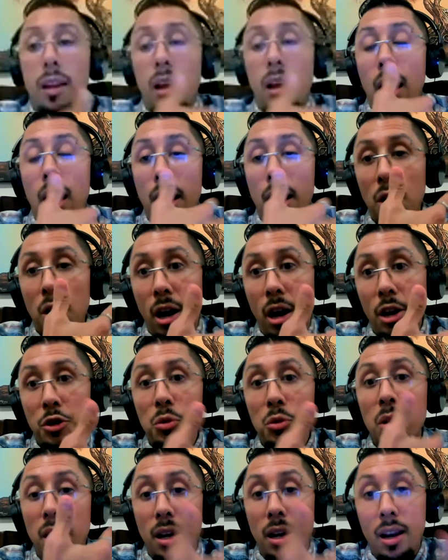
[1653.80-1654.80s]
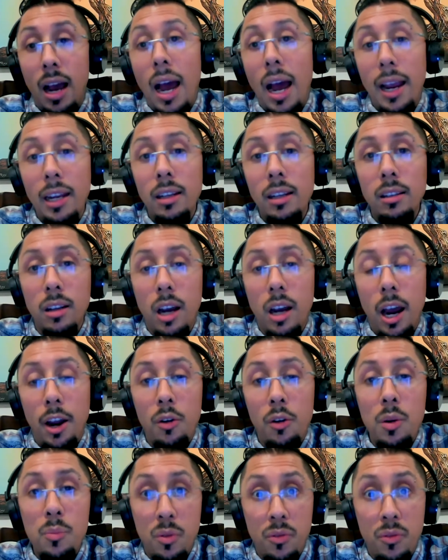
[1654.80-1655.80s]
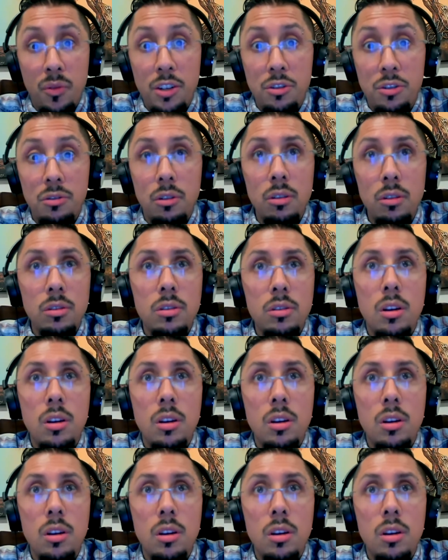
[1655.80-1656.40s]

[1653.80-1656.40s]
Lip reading: are actually hiring professionals,